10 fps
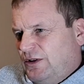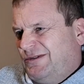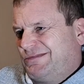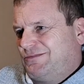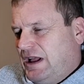
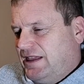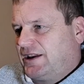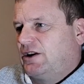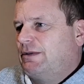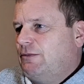Oh, well,
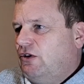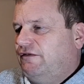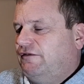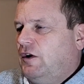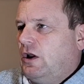they're going to be
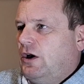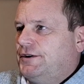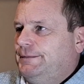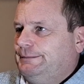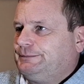more full
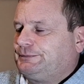on.